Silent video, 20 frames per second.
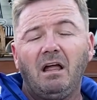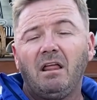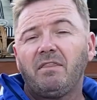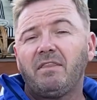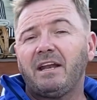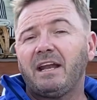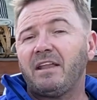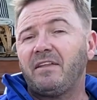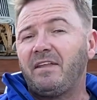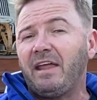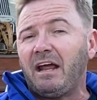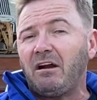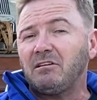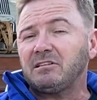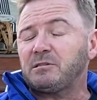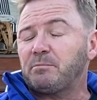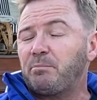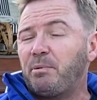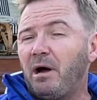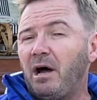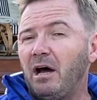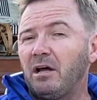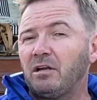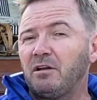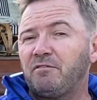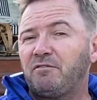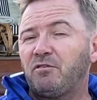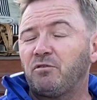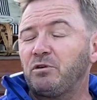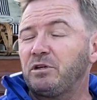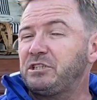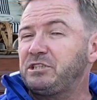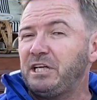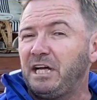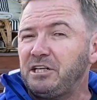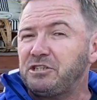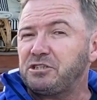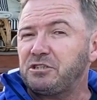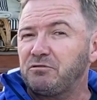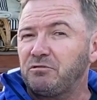that are there as a partner for
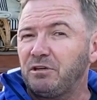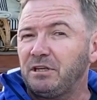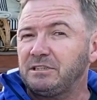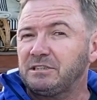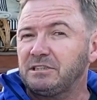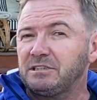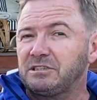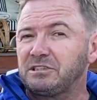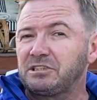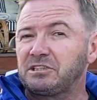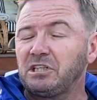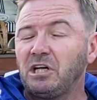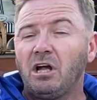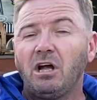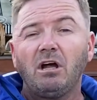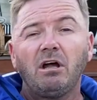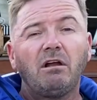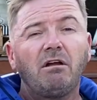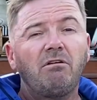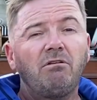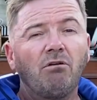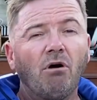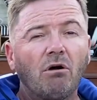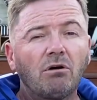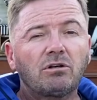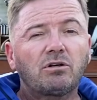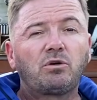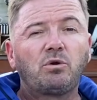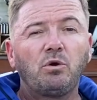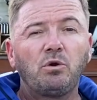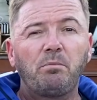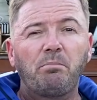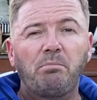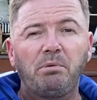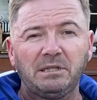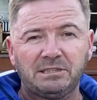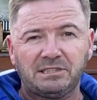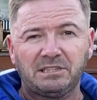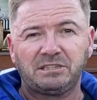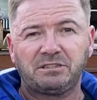retention reasons, not good
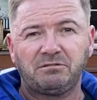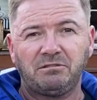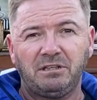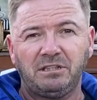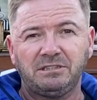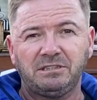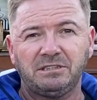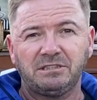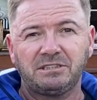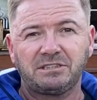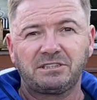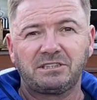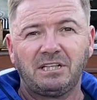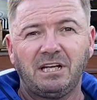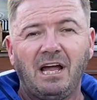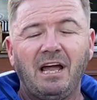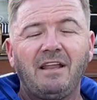business reasons.